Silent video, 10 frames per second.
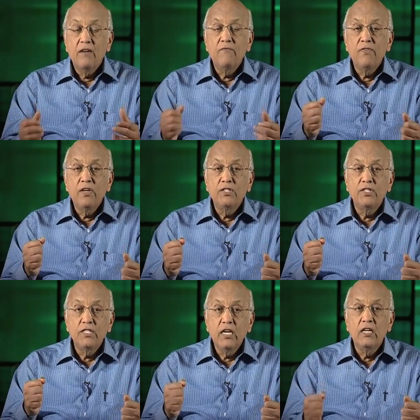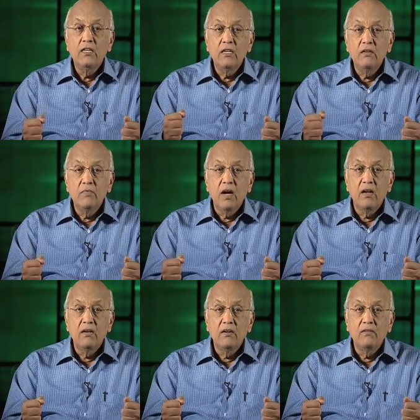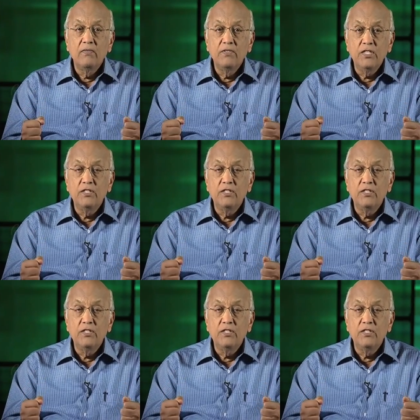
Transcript: Every single command of